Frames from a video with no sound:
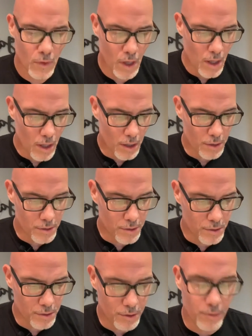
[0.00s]

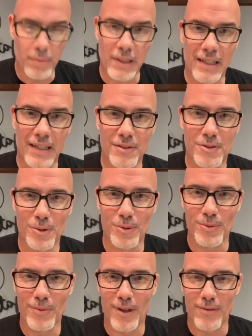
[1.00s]
is you begin to
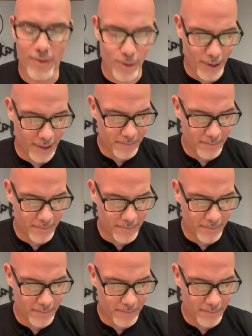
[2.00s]
avoid.